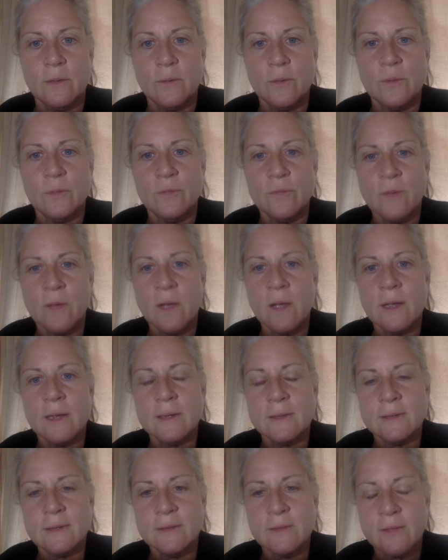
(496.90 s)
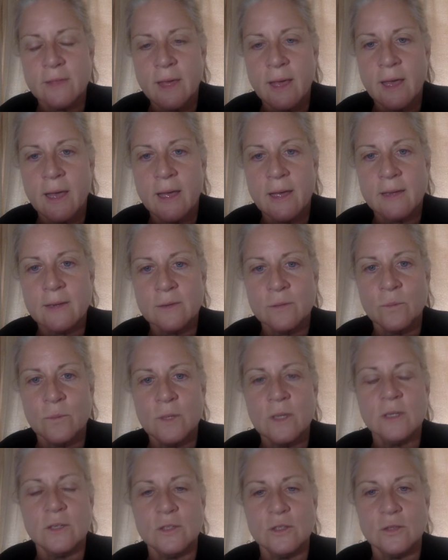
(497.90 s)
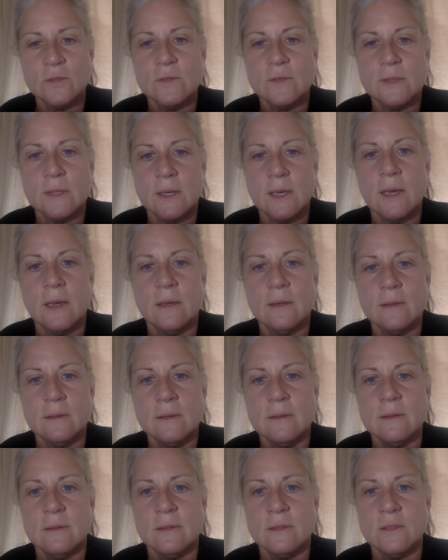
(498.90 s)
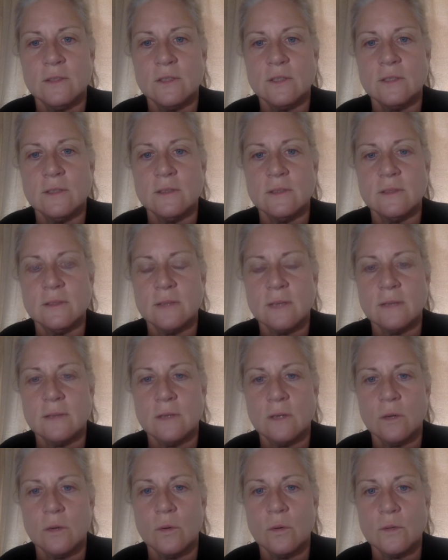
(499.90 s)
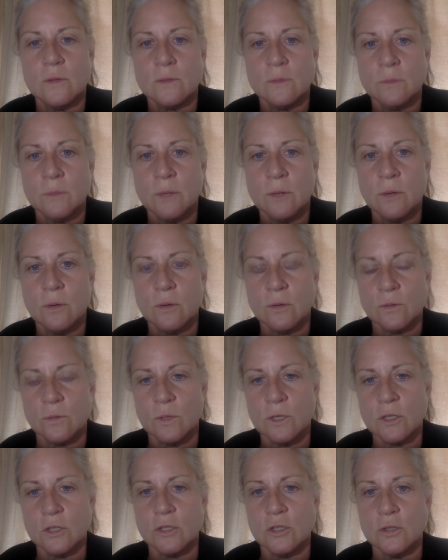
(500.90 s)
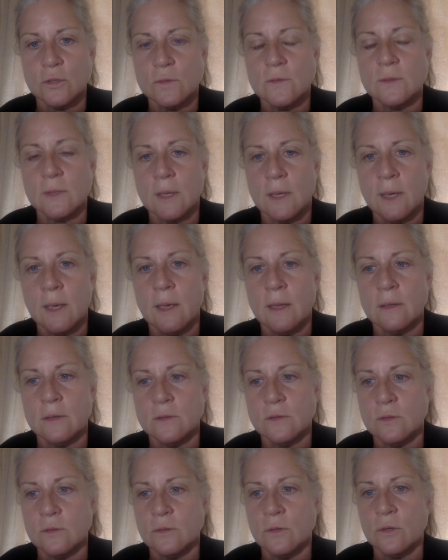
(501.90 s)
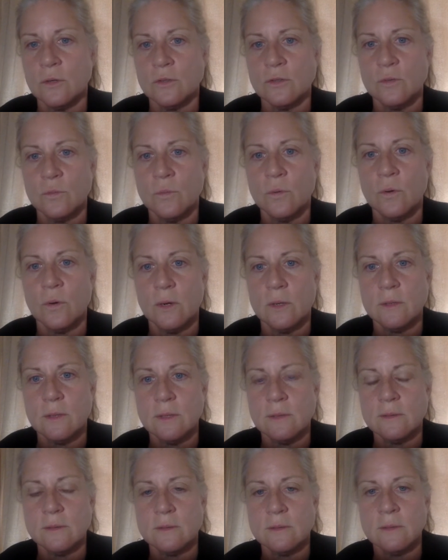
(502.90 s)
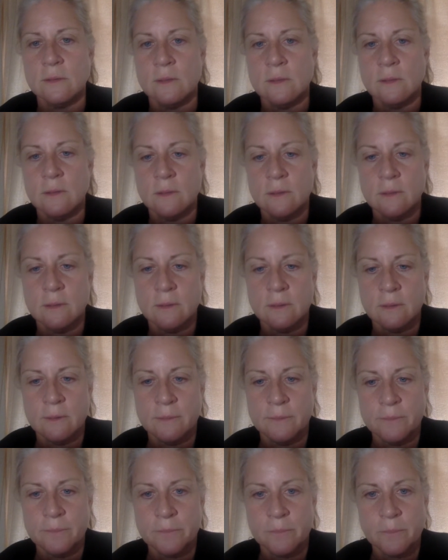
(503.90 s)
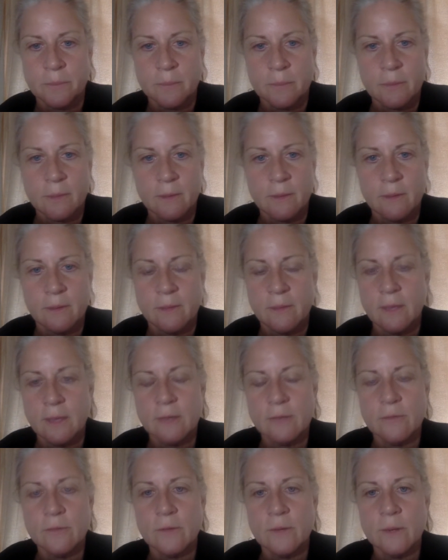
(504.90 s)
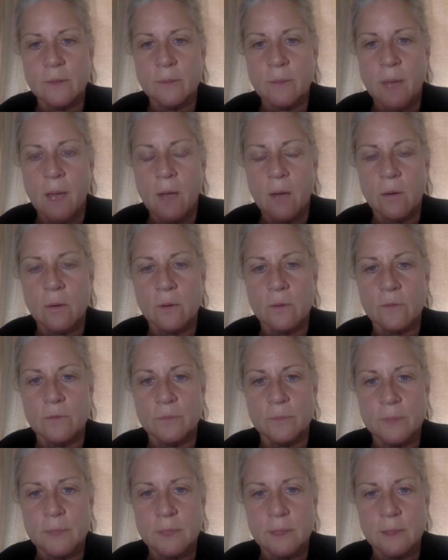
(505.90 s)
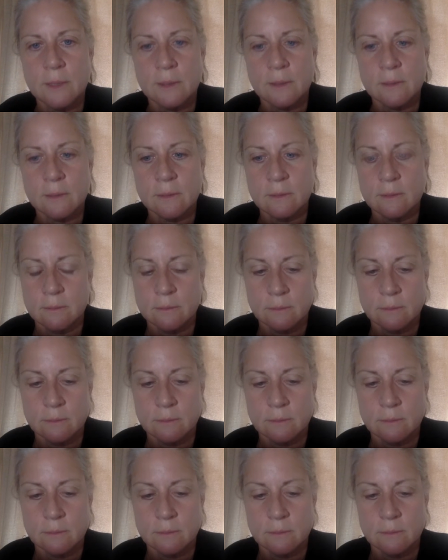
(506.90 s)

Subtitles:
we find that we can choose again, as Jesus says in A Course in Miracles, we can choose again to look toward the infinite power of being